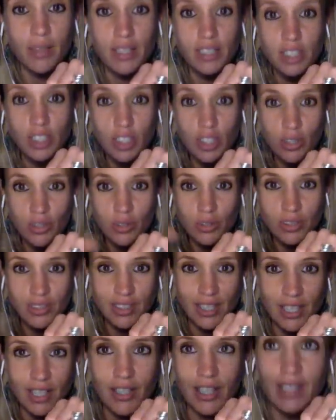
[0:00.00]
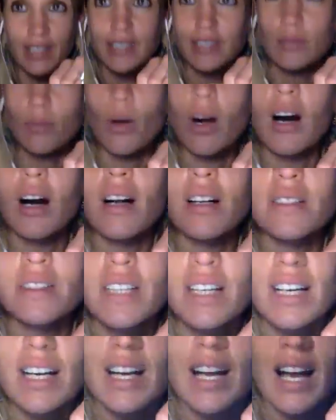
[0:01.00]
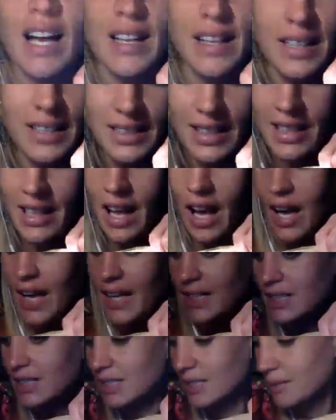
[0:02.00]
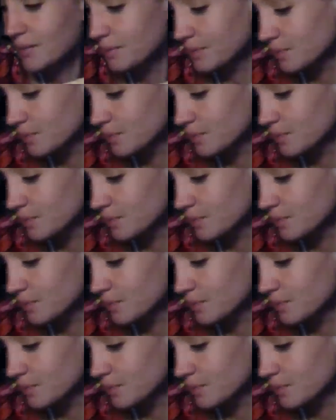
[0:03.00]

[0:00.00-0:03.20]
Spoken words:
that's used to look at this world. And this light